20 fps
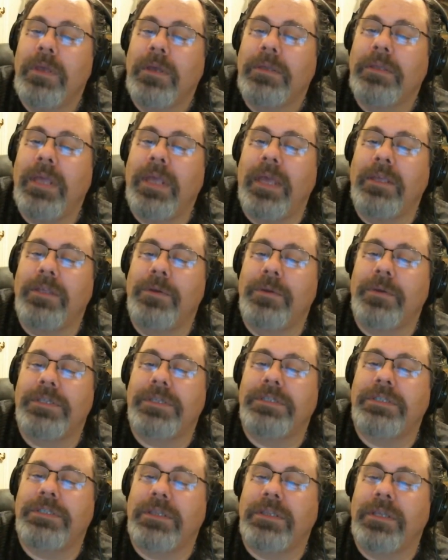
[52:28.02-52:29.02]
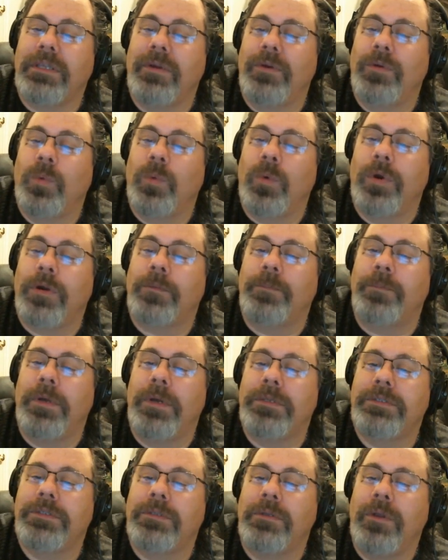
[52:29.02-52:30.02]
Yeah, you can sit there and work
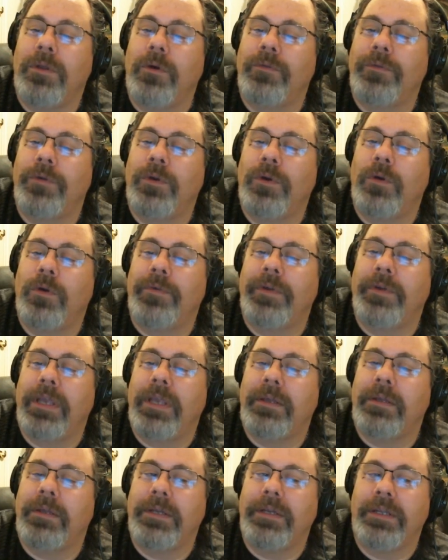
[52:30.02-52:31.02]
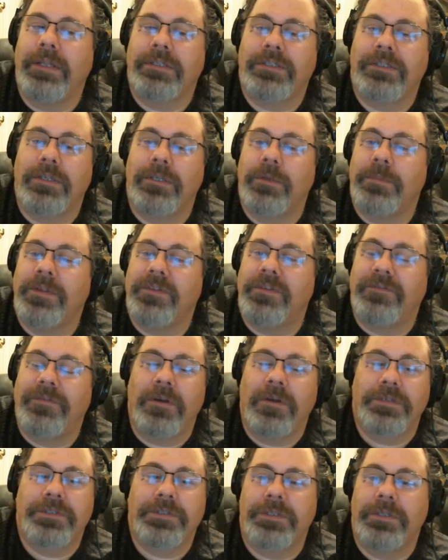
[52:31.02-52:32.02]
muscle over and over again, and it's going to be
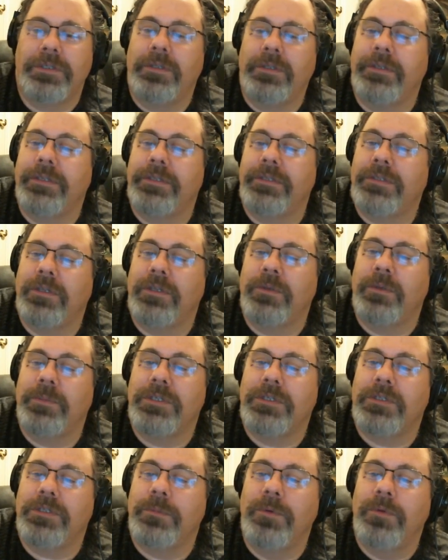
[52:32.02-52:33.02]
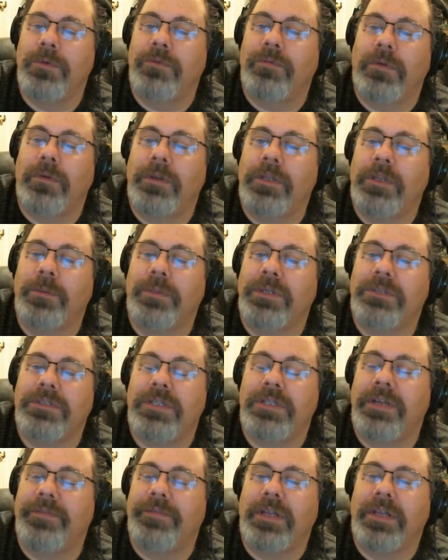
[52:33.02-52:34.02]
functional, it's going to be smooth running, but it's
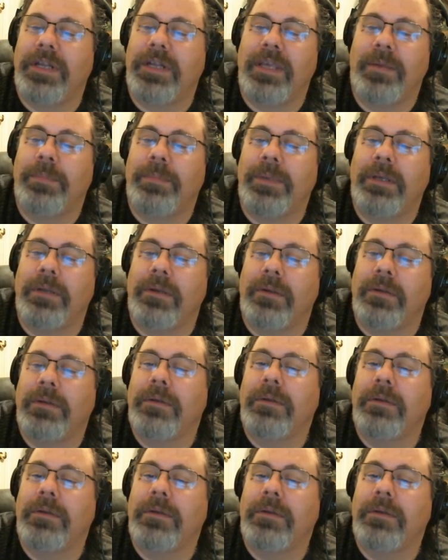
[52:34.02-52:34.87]
never going to get bigger.